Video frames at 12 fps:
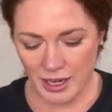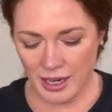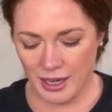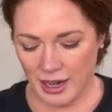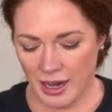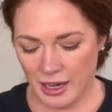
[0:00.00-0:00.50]

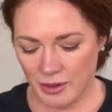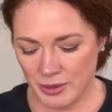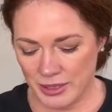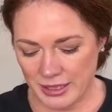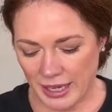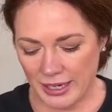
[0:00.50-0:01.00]
and I
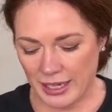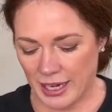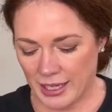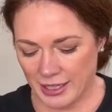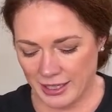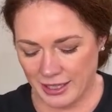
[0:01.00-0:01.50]
was like
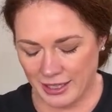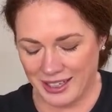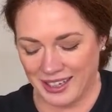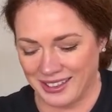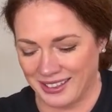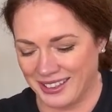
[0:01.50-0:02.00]

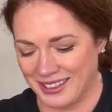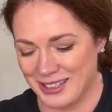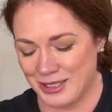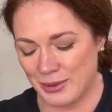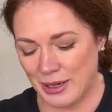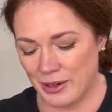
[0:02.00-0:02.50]
yelling and
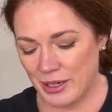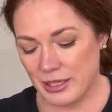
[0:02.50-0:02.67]
swearing.